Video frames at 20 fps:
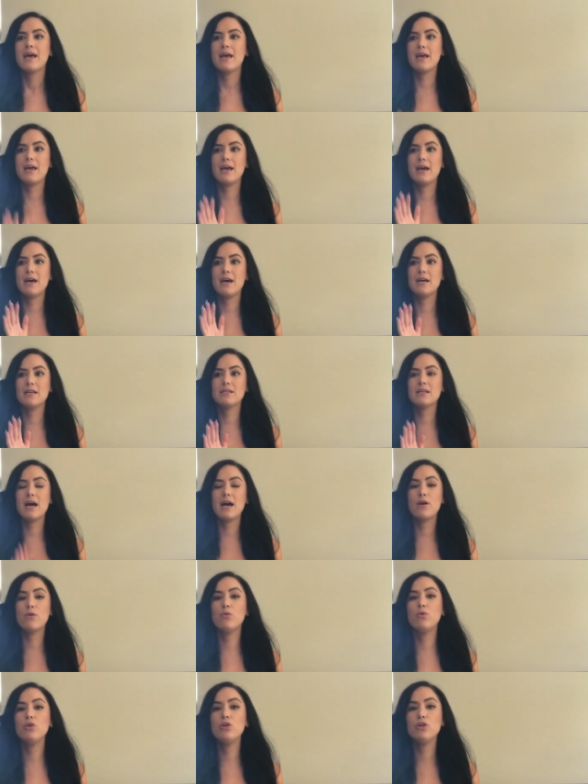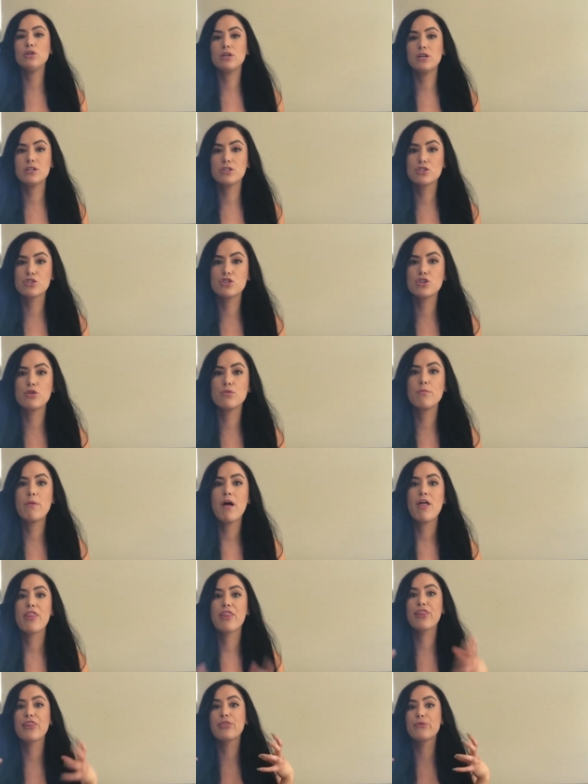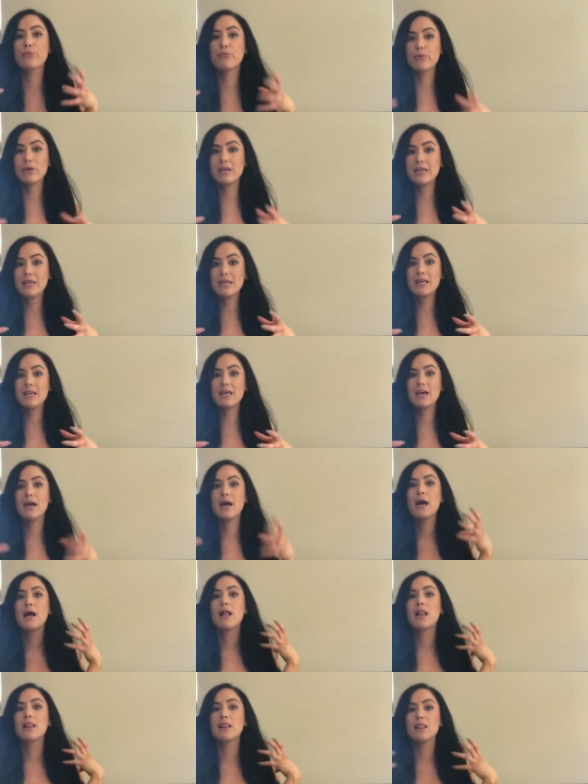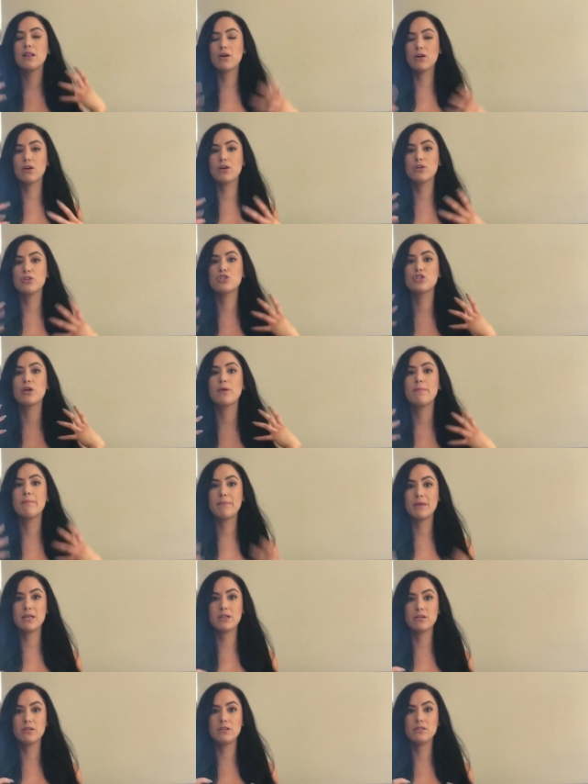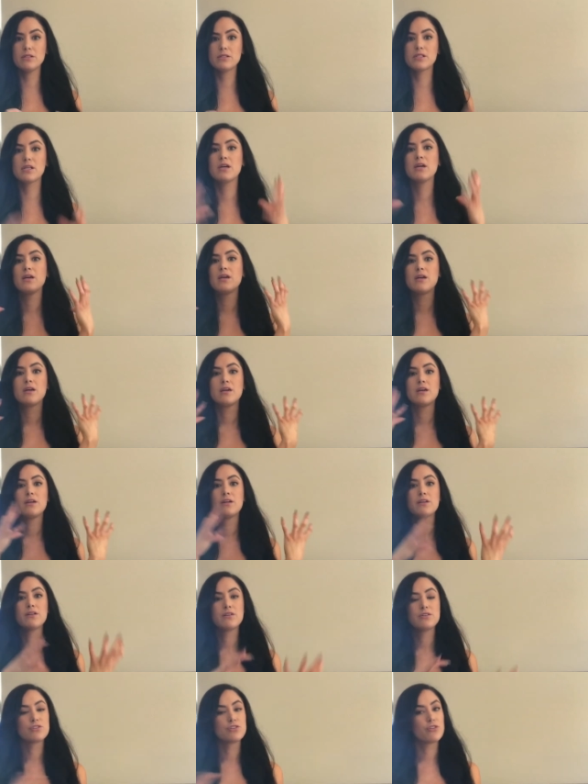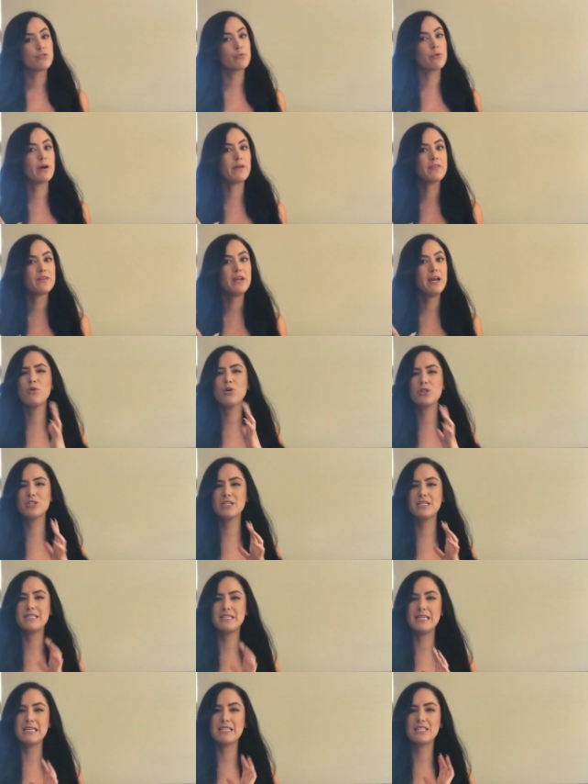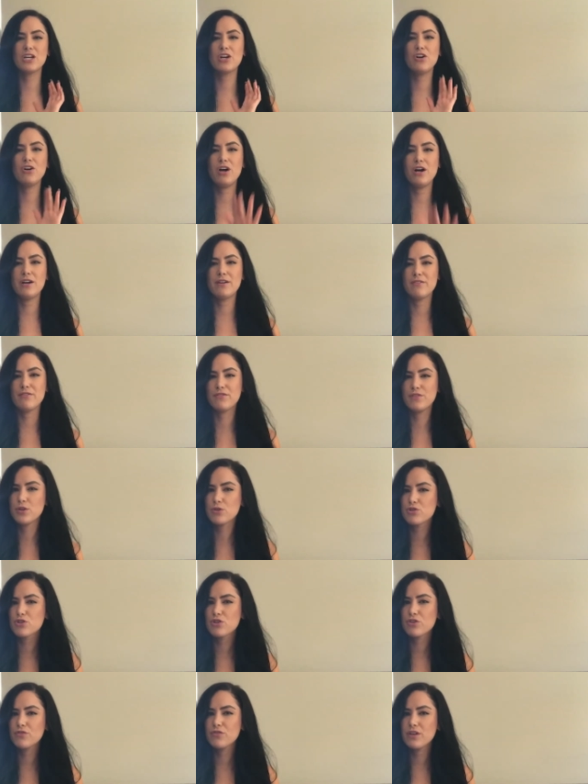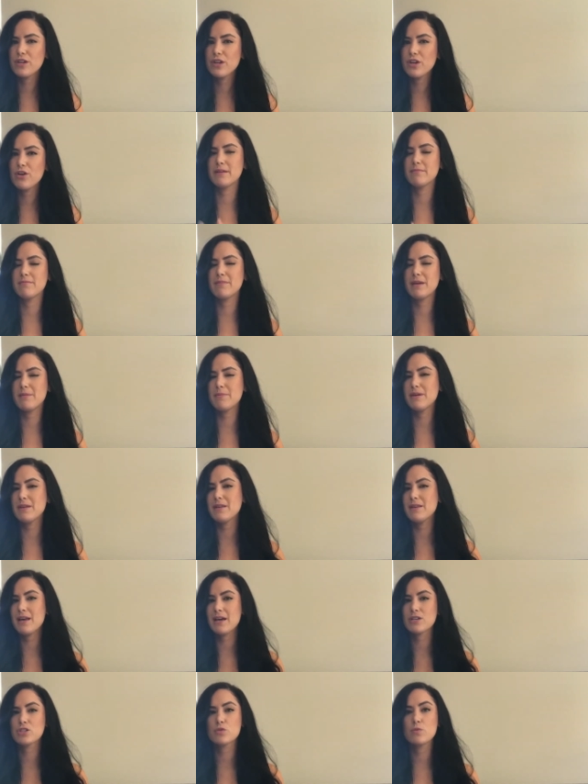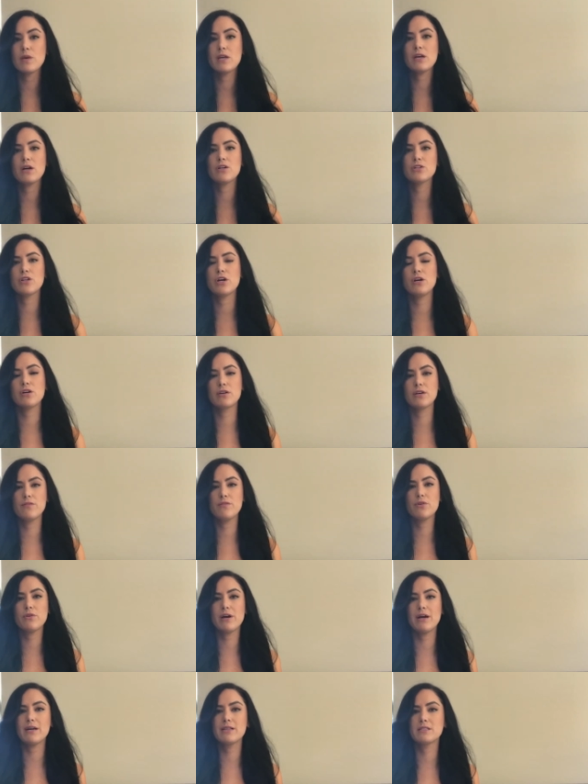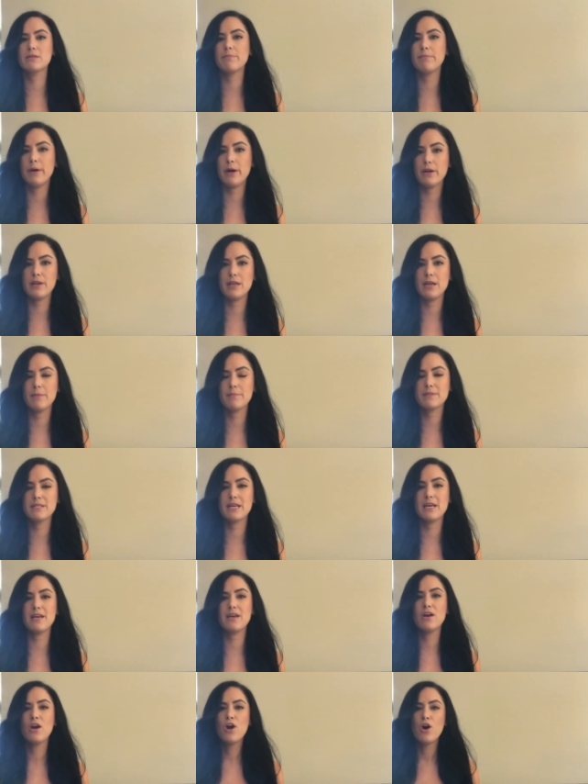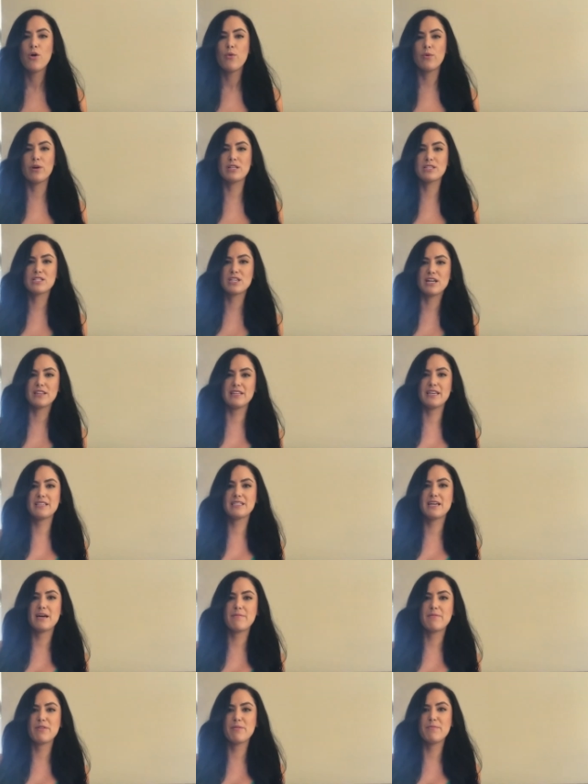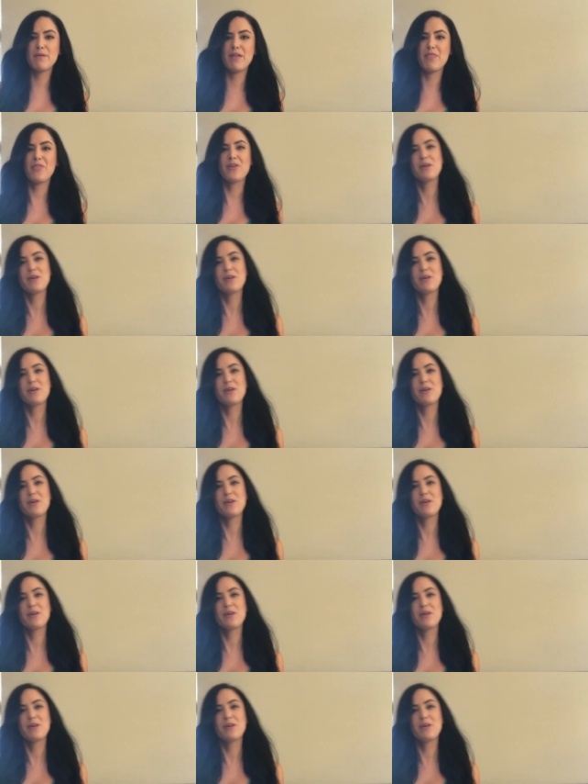and I will consume three large meals throughout the day. More into detail on a future video. Maybe next week I'll, I'll give you guys a body update when it's not that time of the month